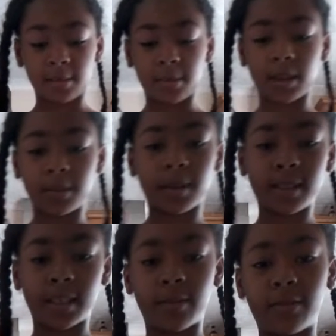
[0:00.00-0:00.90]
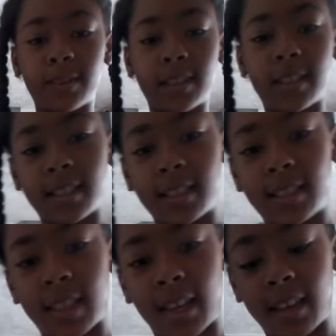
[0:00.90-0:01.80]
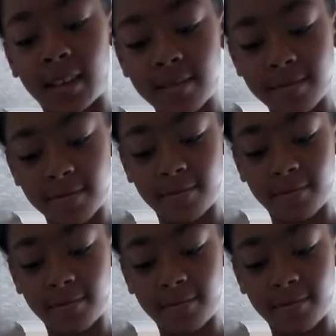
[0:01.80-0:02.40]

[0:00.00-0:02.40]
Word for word: prick myself with this thing.